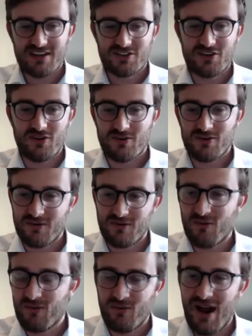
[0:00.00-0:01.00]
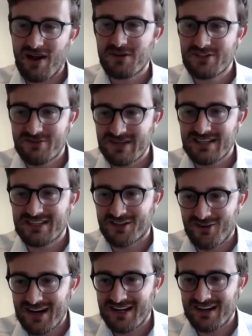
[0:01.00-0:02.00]
So why would you need to
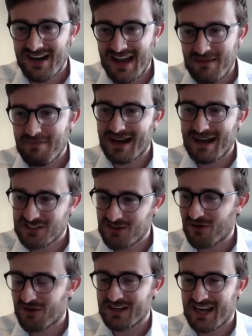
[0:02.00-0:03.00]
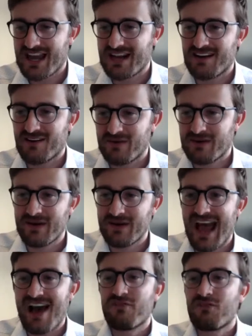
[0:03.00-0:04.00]
create an apex court in Canada? We
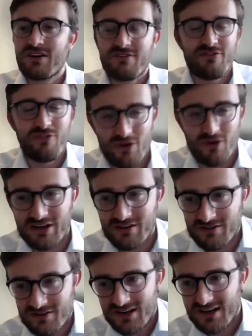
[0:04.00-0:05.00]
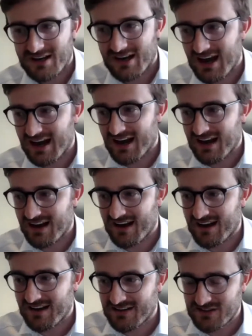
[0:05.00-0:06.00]
have one for you.
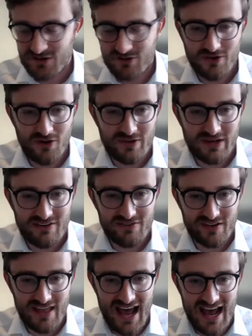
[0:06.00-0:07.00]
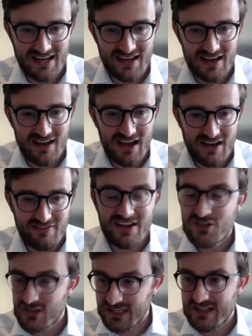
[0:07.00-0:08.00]
So no need for that.
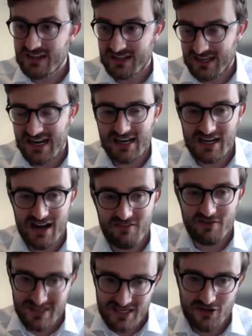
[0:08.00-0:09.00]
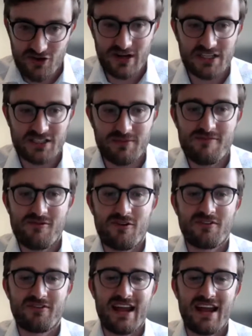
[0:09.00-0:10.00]
Eventually, the Canadian government did create a Supreme
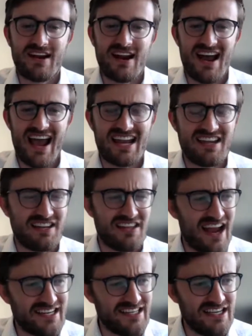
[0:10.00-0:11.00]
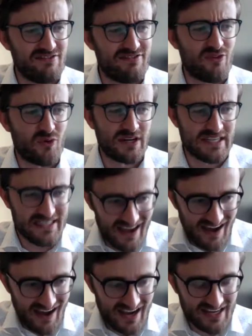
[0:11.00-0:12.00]
Court of Canada, and in
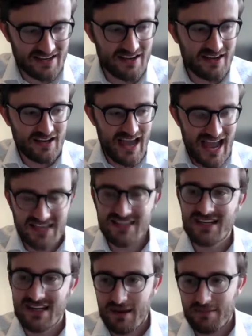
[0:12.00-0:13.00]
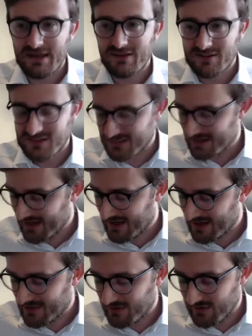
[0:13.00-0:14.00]
1949 ended appeals
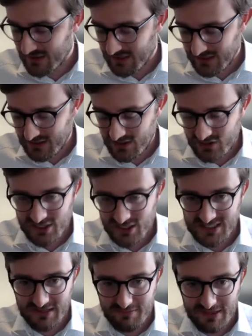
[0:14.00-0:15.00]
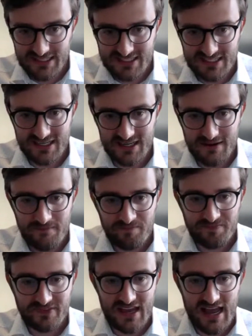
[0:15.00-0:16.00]
to the JCPC.
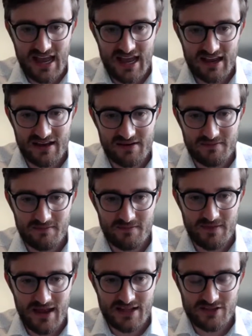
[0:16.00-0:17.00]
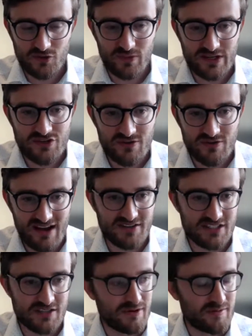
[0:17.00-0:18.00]
And so we do have
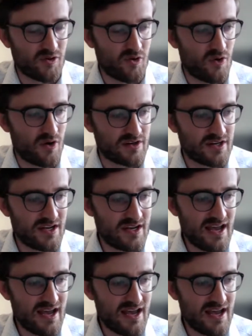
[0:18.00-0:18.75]
a Supreme Court.